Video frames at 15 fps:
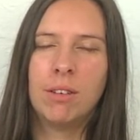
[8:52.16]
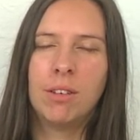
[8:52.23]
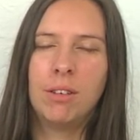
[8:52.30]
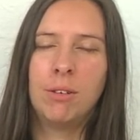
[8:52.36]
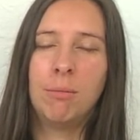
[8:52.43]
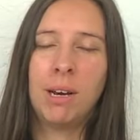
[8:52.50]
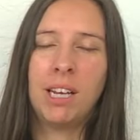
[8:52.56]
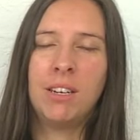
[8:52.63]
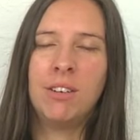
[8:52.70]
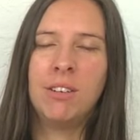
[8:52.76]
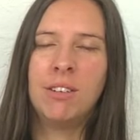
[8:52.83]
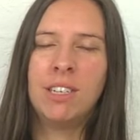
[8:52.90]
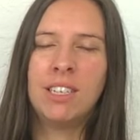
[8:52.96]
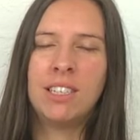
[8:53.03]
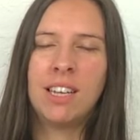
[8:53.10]
You might
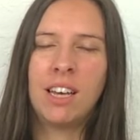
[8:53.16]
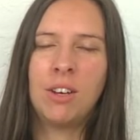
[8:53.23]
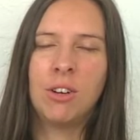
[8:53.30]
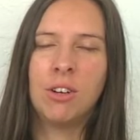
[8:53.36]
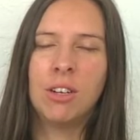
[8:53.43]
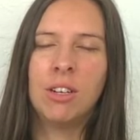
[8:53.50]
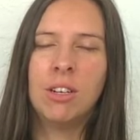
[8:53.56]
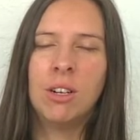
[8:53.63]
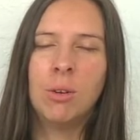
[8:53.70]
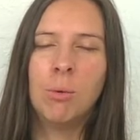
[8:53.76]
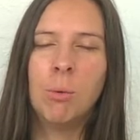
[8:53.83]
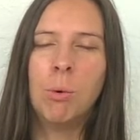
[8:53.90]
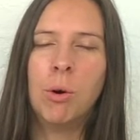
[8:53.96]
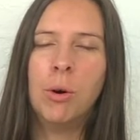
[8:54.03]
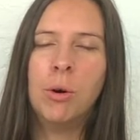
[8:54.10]
notice that you're a little
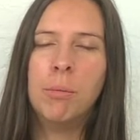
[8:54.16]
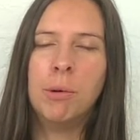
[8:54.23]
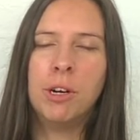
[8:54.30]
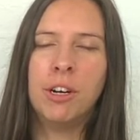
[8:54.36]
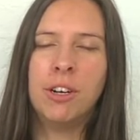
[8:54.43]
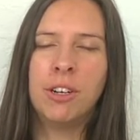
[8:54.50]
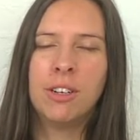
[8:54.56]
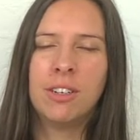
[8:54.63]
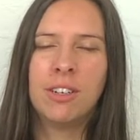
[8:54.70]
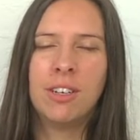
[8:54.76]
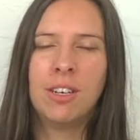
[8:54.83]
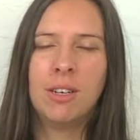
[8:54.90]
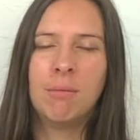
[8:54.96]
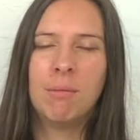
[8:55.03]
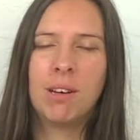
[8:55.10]
warmer
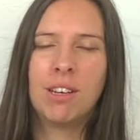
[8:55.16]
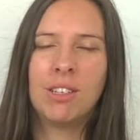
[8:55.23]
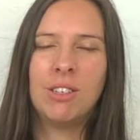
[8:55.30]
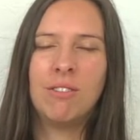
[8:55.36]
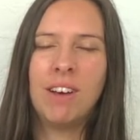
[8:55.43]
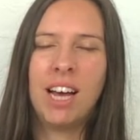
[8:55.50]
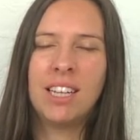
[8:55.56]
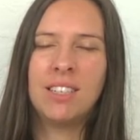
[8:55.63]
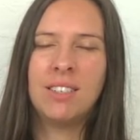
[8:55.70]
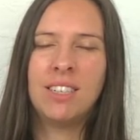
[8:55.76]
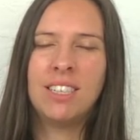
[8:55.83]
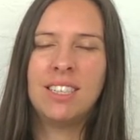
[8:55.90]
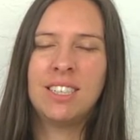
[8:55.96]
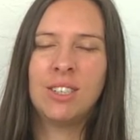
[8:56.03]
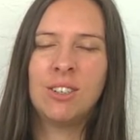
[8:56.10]
because you've had to
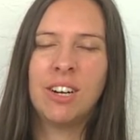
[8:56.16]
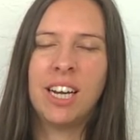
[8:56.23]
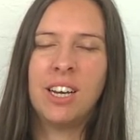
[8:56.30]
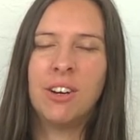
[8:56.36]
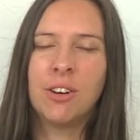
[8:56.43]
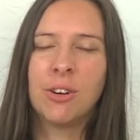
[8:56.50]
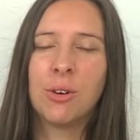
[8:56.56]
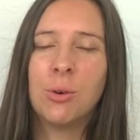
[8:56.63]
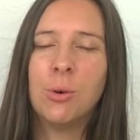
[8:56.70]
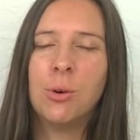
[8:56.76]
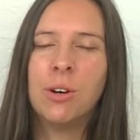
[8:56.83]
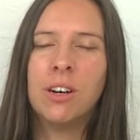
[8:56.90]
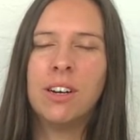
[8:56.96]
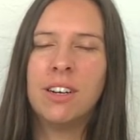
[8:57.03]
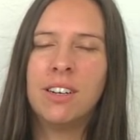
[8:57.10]
integrate your
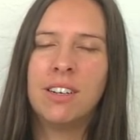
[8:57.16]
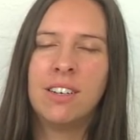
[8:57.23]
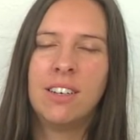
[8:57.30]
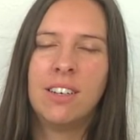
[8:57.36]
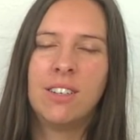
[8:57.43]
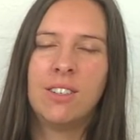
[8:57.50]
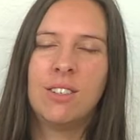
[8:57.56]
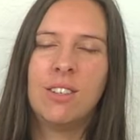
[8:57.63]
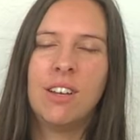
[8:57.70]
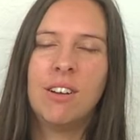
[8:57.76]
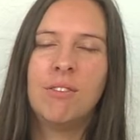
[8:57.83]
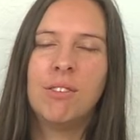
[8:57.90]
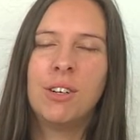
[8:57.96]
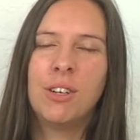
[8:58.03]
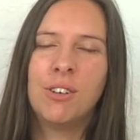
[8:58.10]
core, so
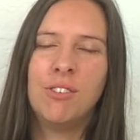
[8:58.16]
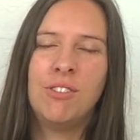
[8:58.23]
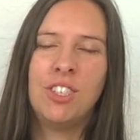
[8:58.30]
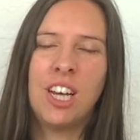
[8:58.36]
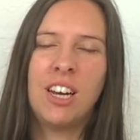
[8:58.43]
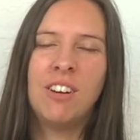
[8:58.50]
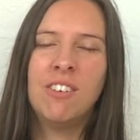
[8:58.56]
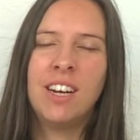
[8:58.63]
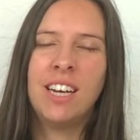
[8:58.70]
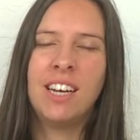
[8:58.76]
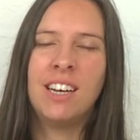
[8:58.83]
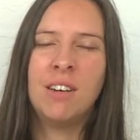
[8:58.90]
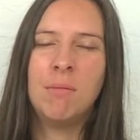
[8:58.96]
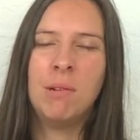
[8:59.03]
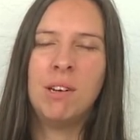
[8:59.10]
therefore you've generated
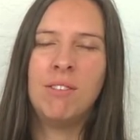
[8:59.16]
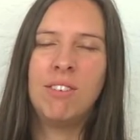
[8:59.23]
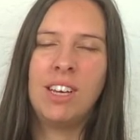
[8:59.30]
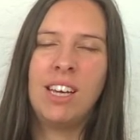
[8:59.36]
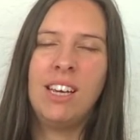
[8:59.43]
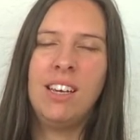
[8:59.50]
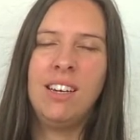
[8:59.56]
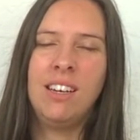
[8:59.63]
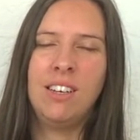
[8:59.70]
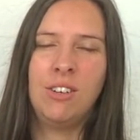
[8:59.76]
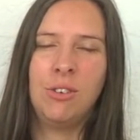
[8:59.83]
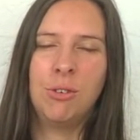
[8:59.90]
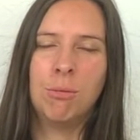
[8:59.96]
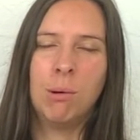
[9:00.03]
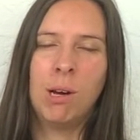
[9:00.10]
a bit of heat in
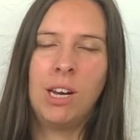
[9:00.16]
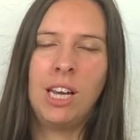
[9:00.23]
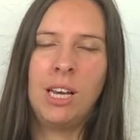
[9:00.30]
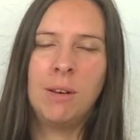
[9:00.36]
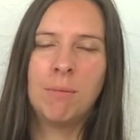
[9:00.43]
your body.